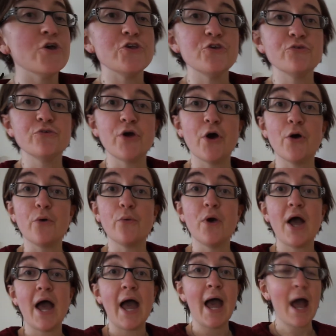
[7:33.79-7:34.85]
You know
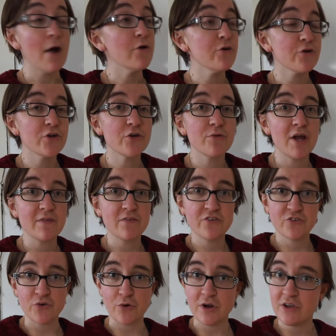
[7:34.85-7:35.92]
how you're gonna write the
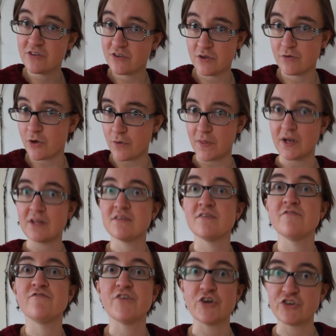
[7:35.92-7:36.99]
story, so you know that it's in
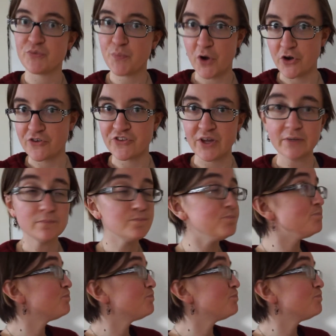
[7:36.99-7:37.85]
first person.